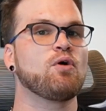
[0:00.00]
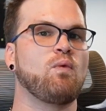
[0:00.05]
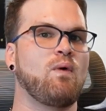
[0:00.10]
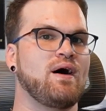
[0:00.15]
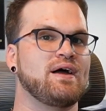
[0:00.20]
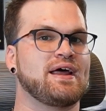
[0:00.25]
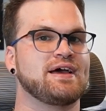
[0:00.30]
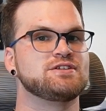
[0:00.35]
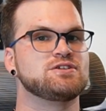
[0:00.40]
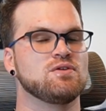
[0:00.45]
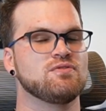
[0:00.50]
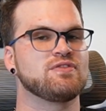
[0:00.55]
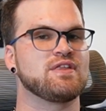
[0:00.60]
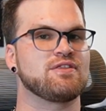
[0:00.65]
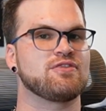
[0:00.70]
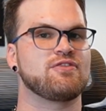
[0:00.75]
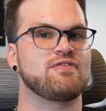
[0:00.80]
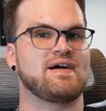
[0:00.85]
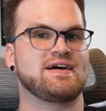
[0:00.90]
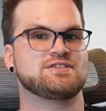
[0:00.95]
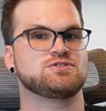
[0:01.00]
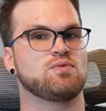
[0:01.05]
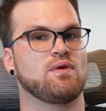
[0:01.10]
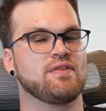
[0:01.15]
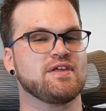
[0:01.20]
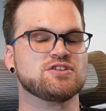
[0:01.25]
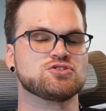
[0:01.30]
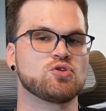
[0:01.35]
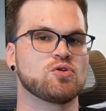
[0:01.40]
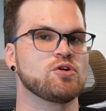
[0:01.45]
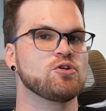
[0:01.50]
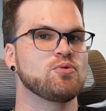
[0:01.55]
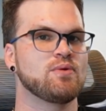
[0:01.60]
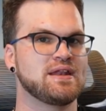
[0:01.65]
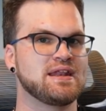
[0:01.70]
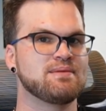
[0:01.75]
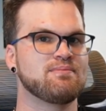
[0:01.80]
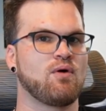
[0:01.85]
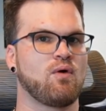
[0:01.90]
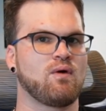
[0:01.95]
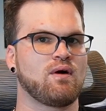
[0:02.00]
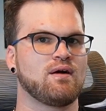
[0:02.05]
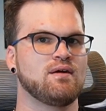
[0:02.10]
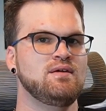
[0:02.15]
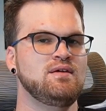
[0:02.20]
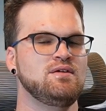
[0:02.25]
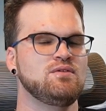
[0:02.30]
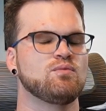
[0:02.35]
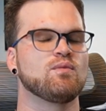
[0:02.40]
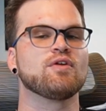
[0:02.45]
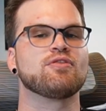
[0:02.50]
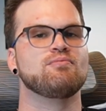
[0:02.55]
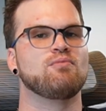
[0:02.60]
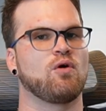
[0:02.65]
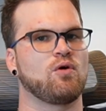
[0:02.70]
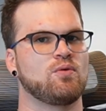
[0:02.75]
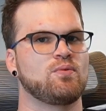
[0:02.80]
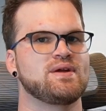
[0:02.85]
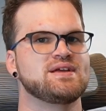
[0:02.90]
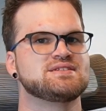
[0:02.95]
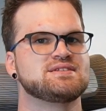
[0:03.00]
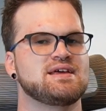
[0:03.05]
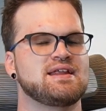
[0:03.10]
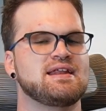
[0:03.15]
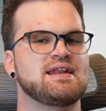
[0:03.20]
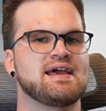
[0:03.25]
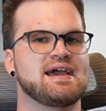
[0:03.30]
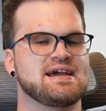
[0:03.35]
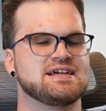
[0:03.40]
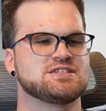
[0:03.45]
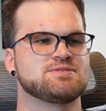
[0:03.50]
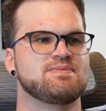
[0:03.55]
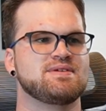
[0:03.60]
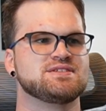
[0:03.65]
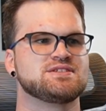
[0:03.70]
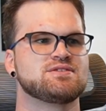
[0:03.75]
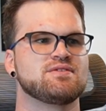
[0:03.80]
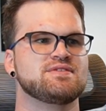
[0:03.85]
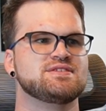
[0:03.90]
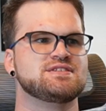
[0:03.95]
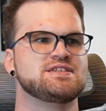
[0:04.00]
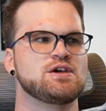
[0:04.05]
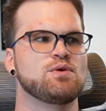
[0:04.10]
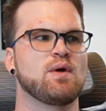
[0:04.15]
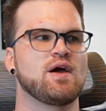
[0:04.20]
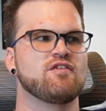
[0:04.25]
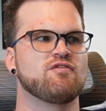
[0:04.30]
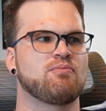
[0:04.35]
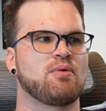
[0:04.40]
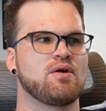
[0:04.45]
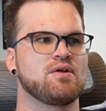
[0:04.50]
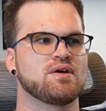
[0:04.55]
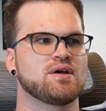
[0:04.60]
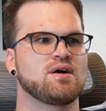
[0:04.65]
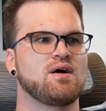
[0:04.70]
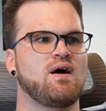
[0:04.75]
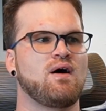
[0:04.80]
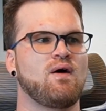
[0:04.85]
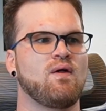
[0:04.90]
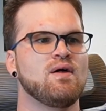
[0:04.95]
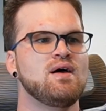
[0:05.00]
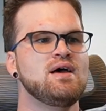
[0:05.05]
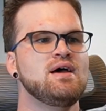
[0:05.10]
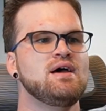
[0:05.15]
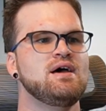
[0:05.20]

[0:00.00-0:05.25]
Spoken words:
one, I don't think that that's really true anymore with more recent enhancements to the Z Wave protocol.